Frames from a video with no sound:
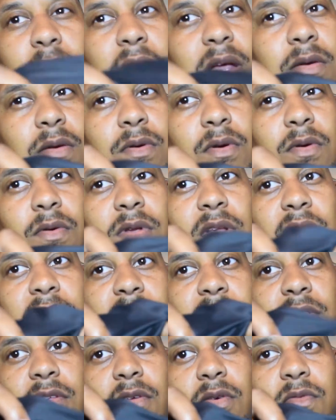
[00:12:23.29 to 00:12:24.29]
I don't know what
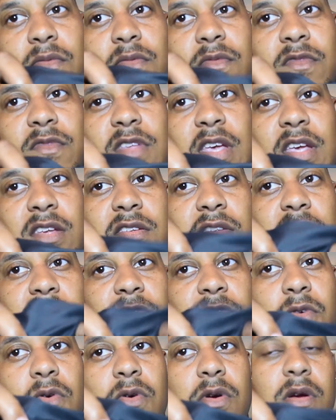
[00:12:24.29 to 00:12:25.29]
this little section is
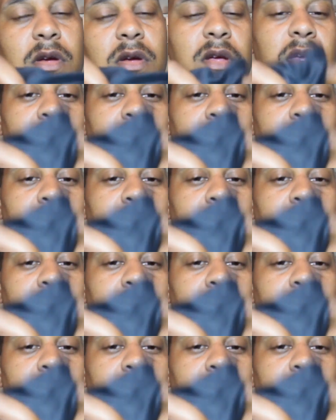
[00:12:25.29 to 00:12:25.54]
for.